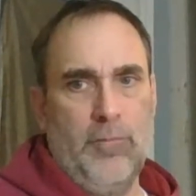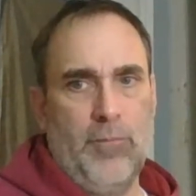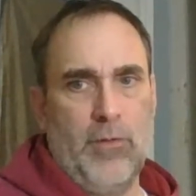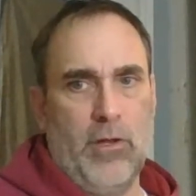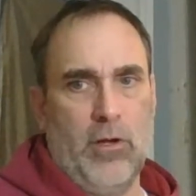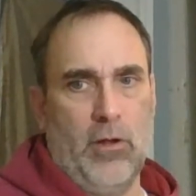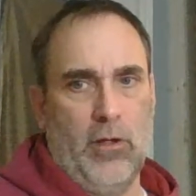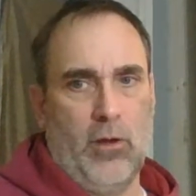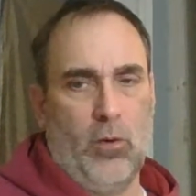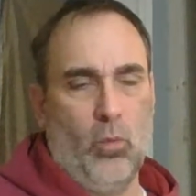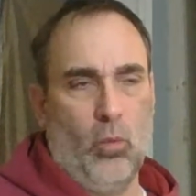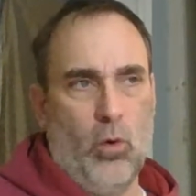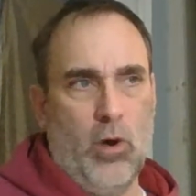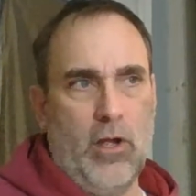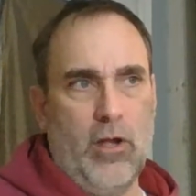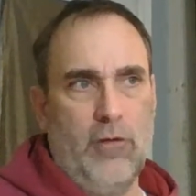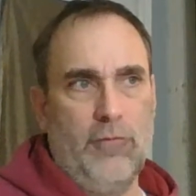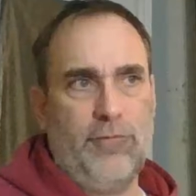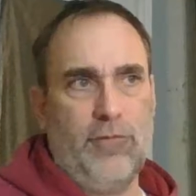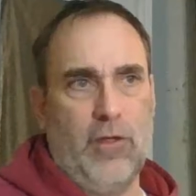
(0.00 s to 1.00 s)
You know, like
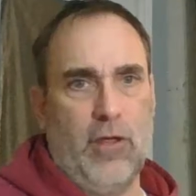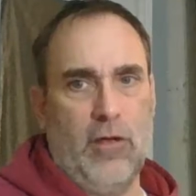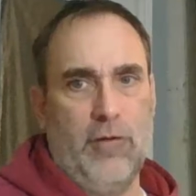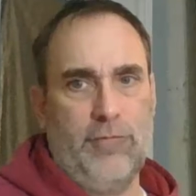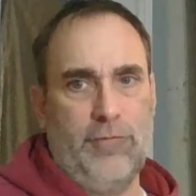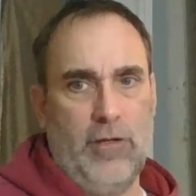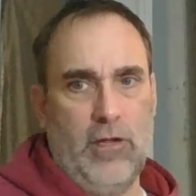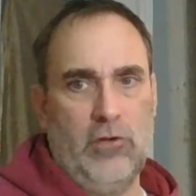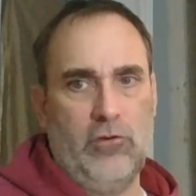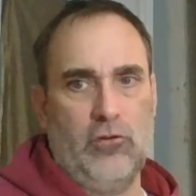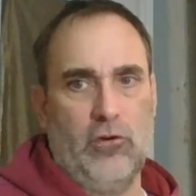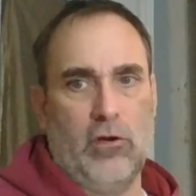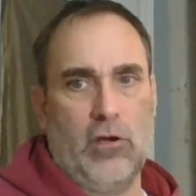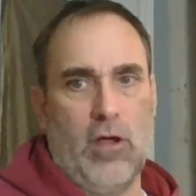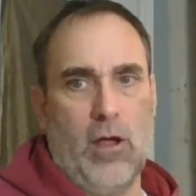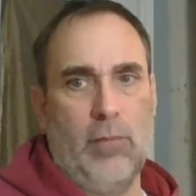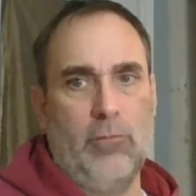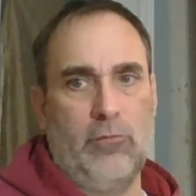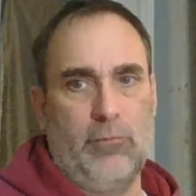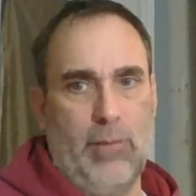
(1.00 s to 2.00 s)
what if the aphasia
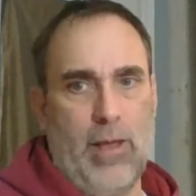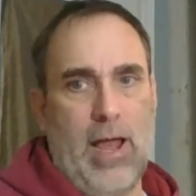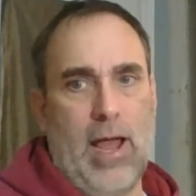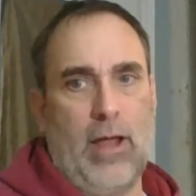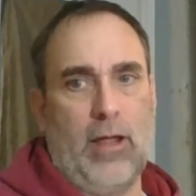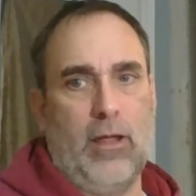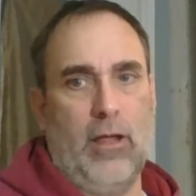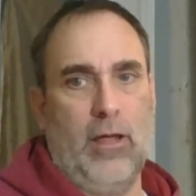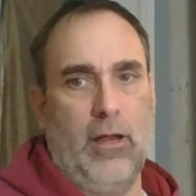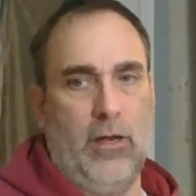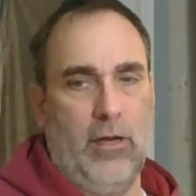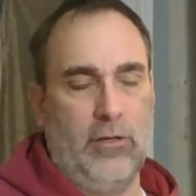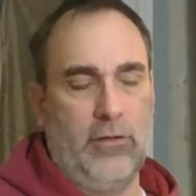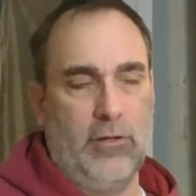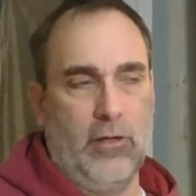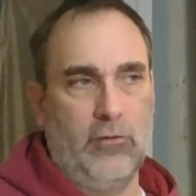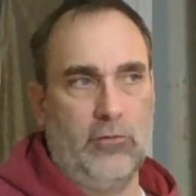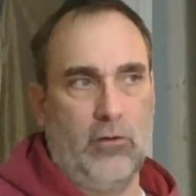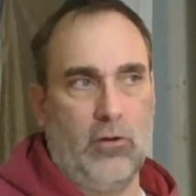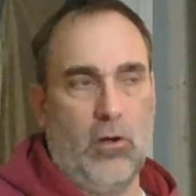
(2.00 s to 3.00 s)
comes back and it
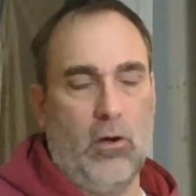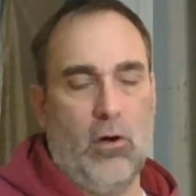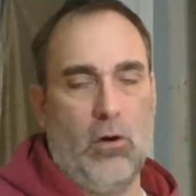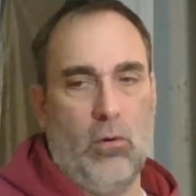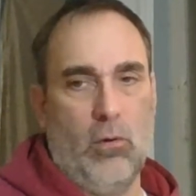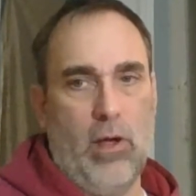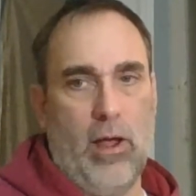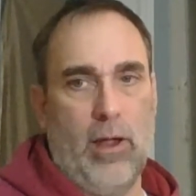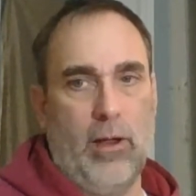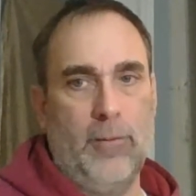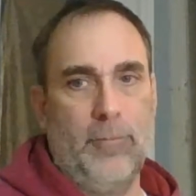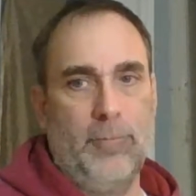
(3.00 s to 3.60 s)
doesn't go away?